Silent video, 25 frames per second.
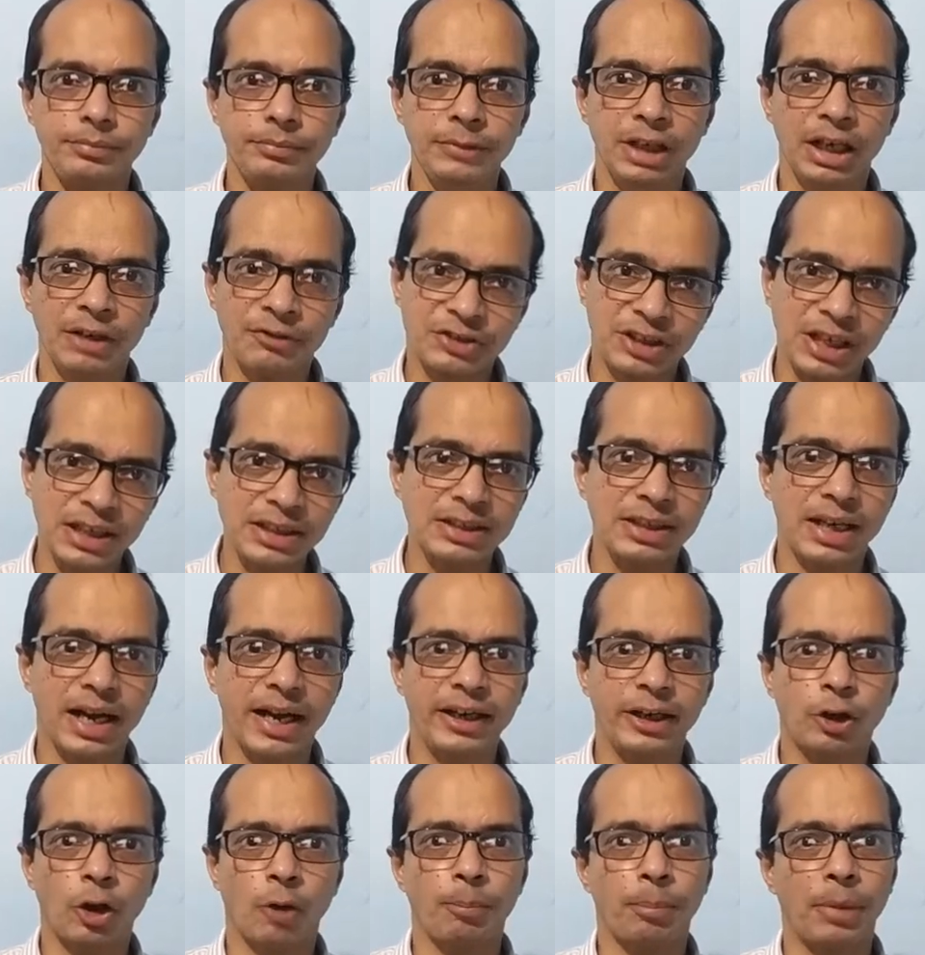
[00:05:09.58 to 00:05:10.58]
If such
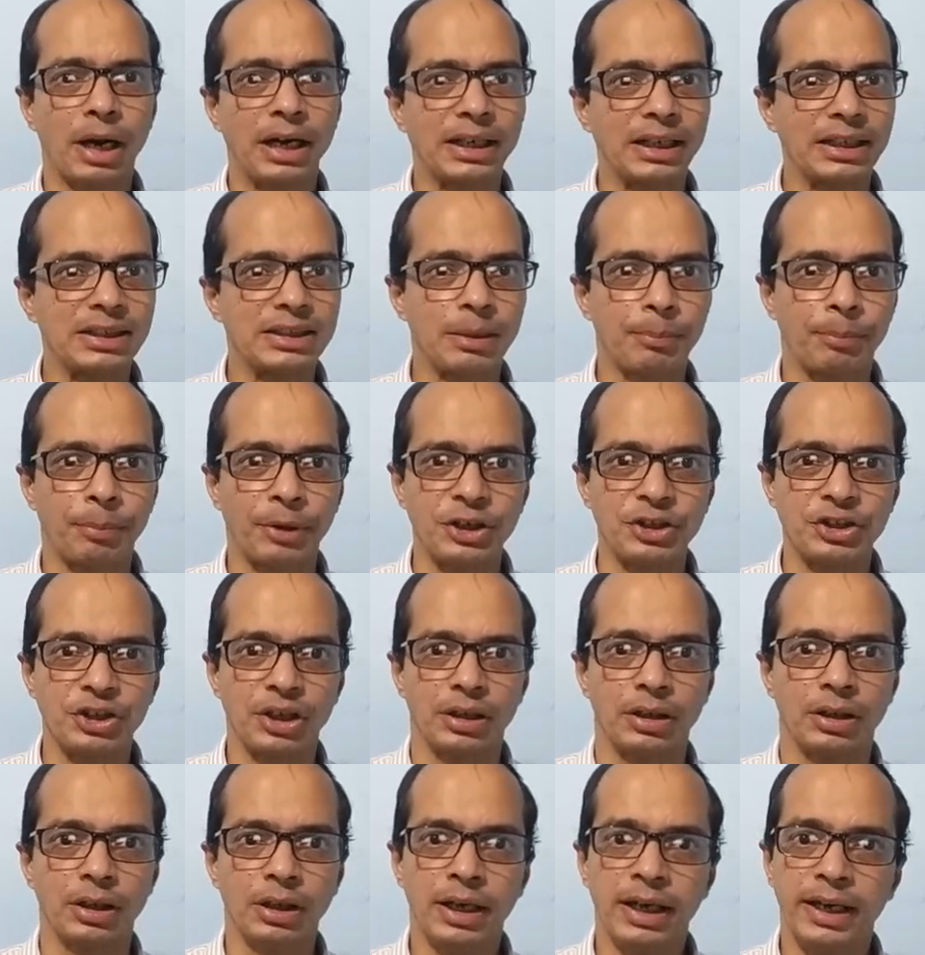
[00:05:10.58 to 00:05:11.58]
right of
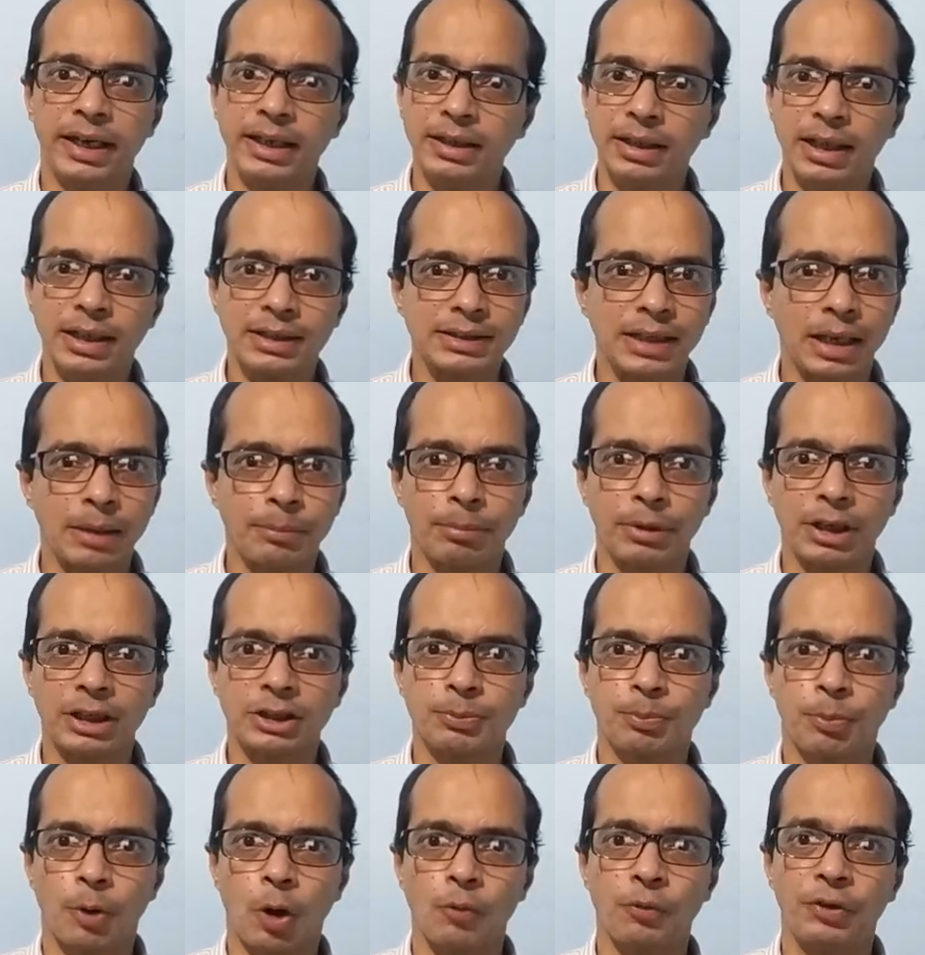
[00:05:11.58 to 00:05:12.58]
participation in the
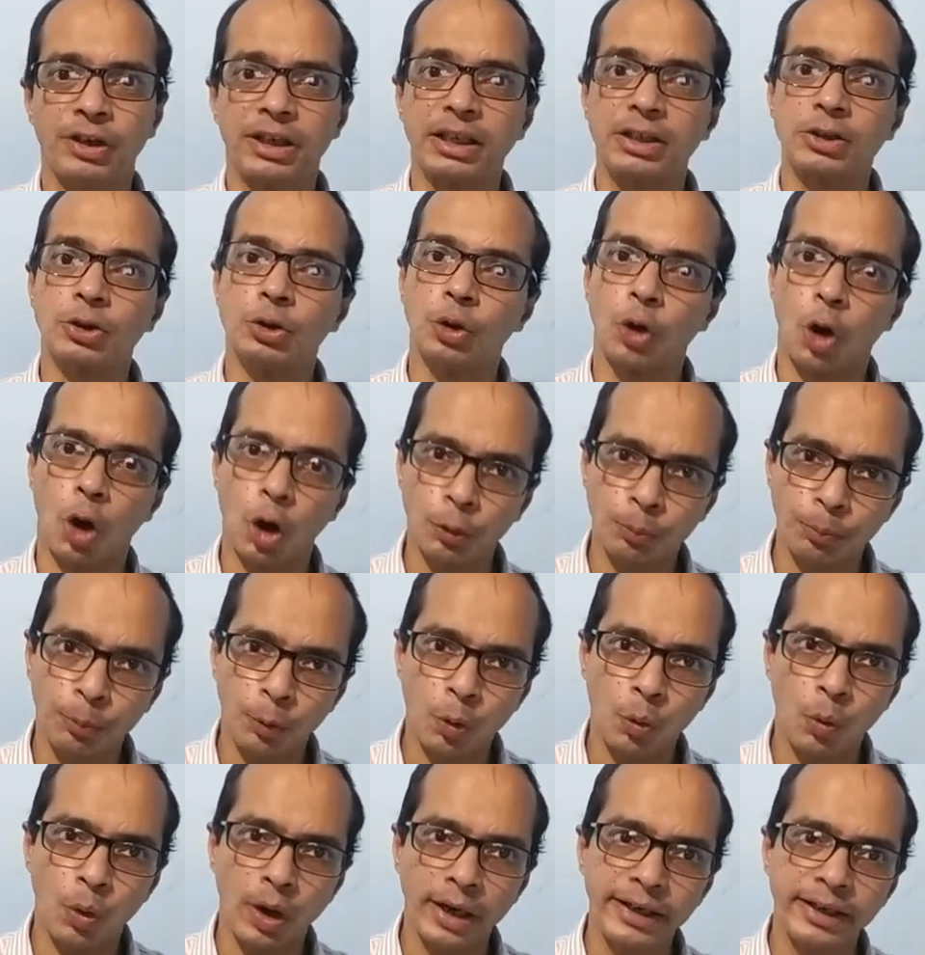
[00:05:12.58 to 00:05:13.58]
surplus profit is not
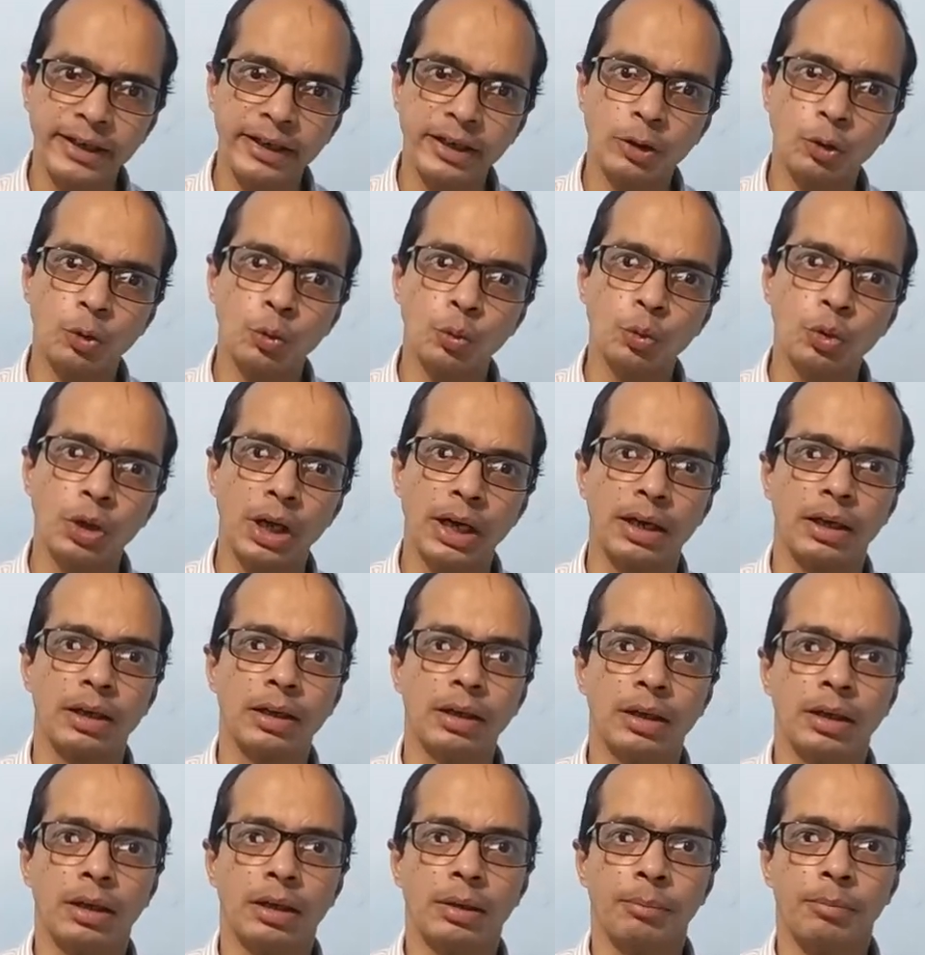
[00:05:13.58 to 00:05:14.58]
provided to the
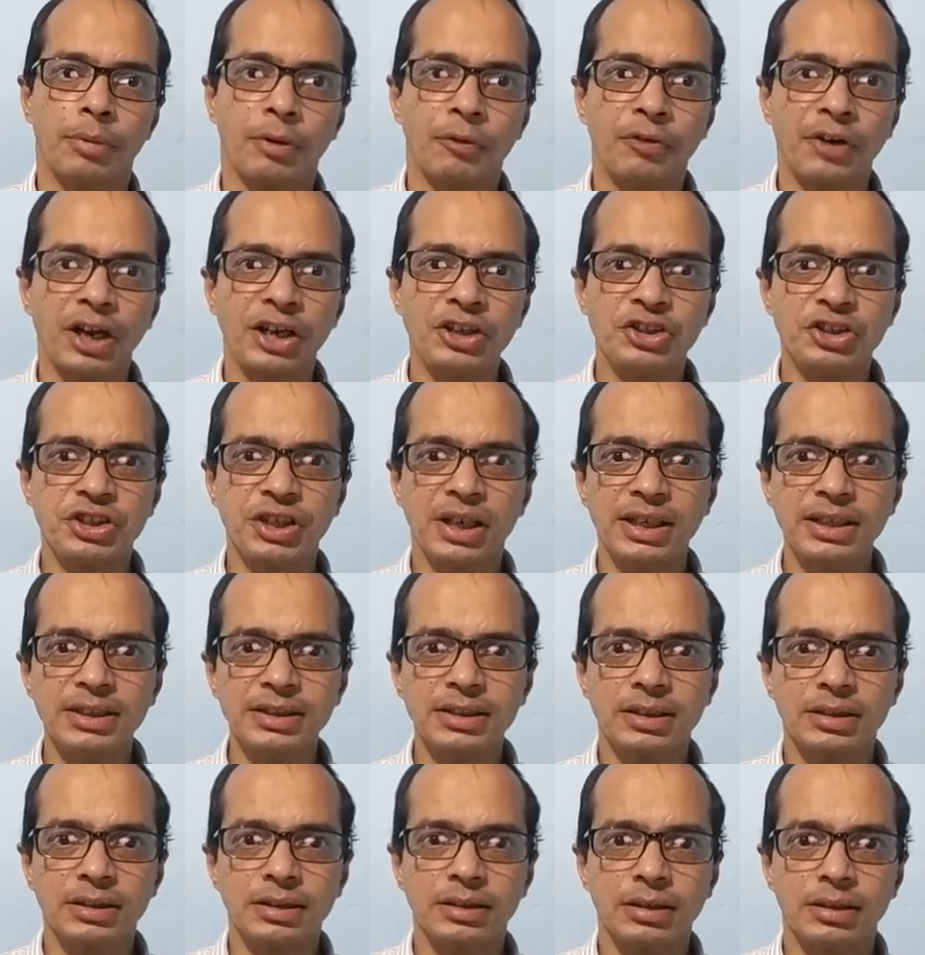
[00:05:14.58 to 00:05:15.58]
preference
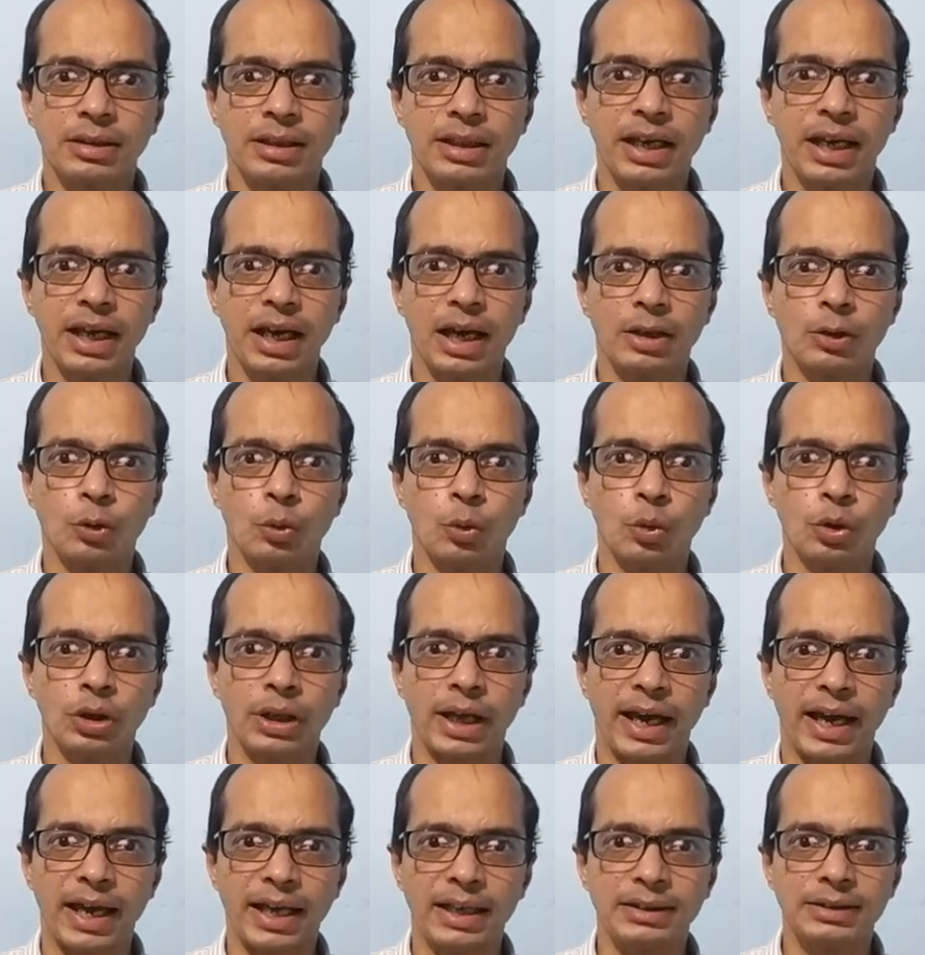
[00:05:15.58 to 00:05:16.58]
shares, they are
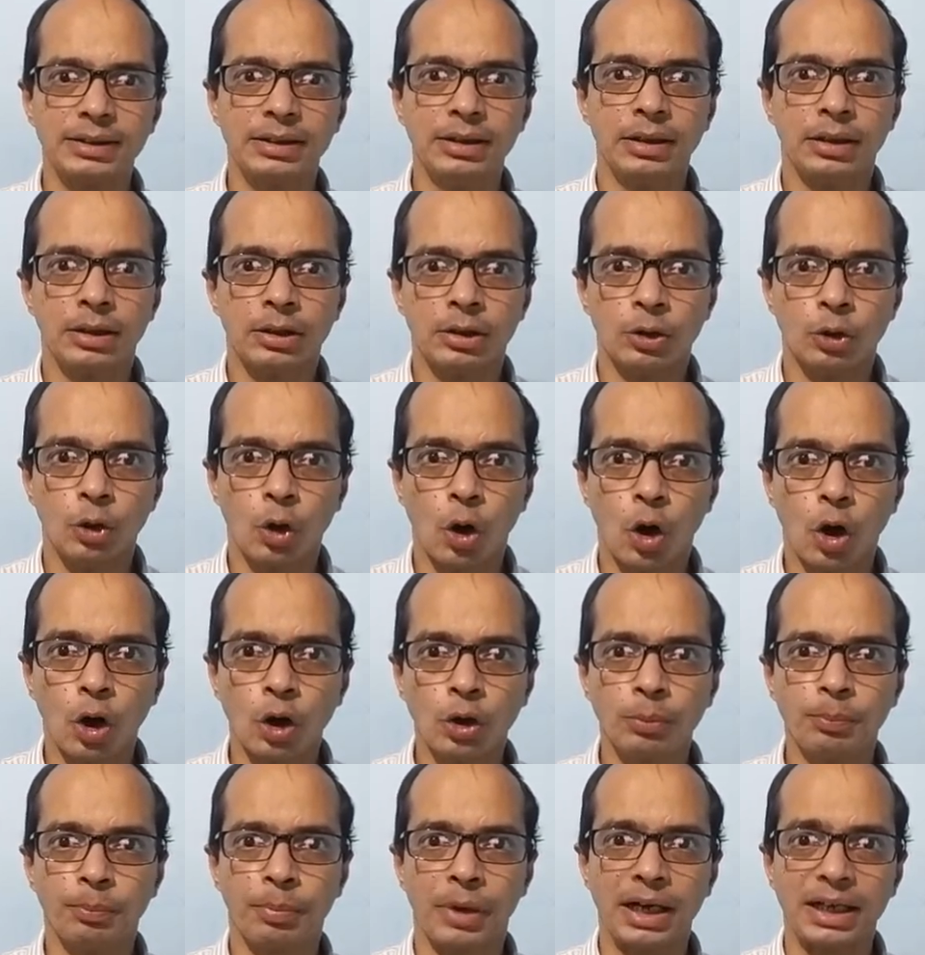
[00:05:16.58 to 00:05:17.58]
known as
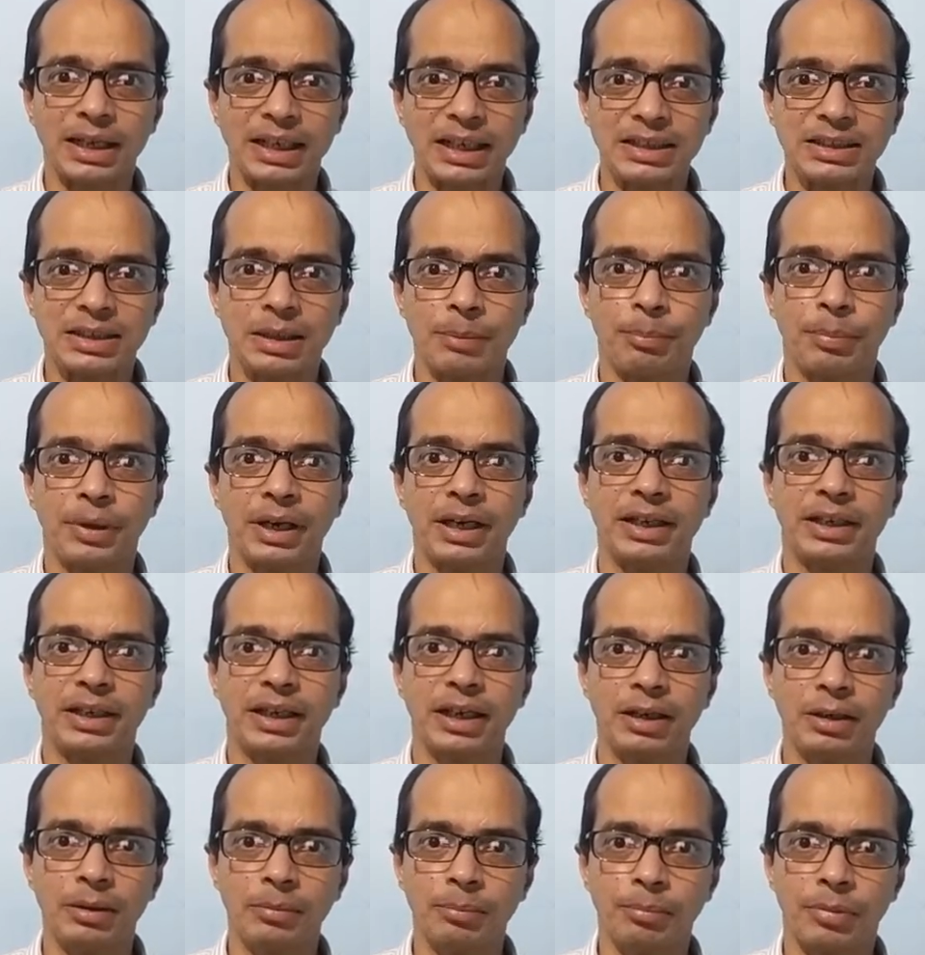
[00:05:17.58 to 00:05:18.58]

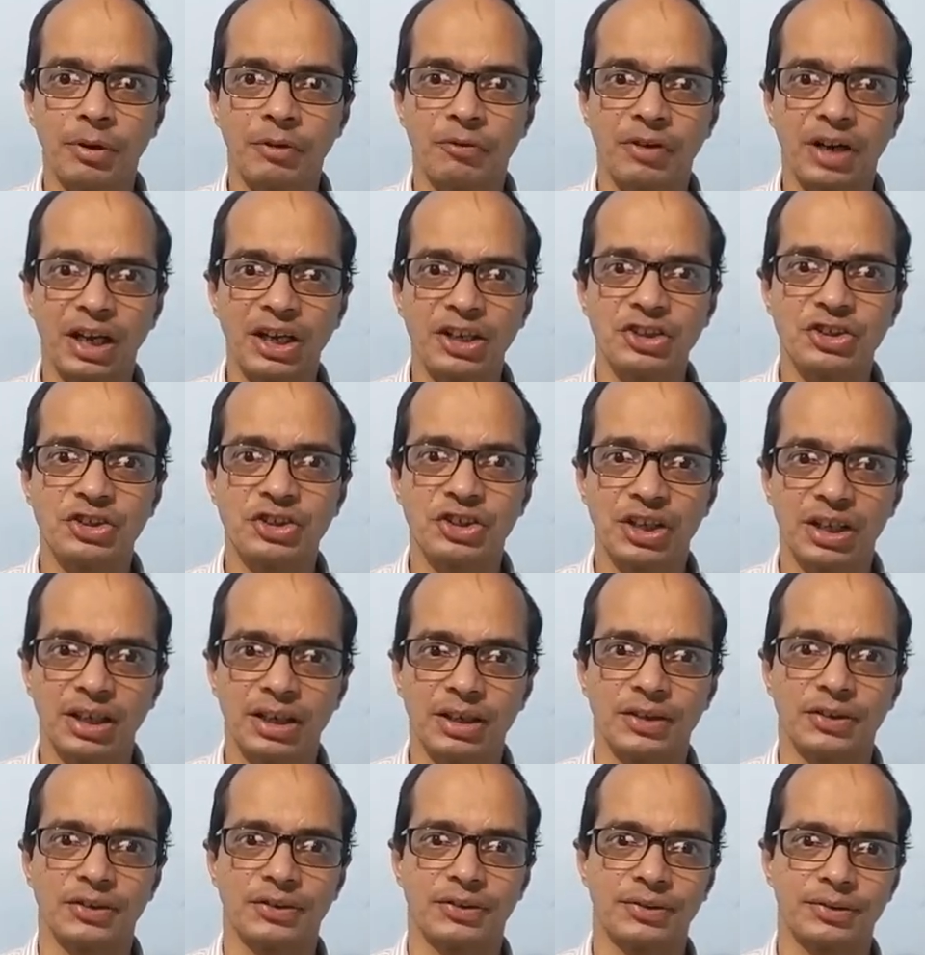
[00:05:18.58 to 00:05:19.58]
non-participating preference
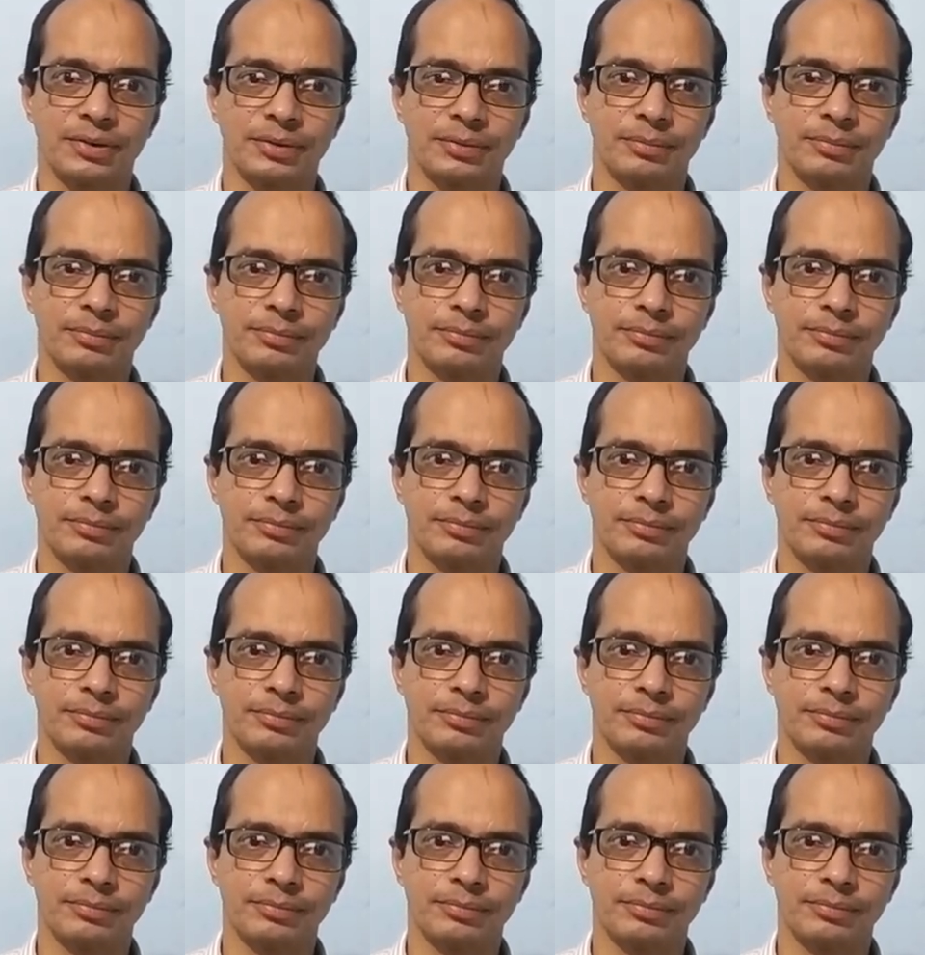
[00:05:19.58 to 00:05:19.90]
shares.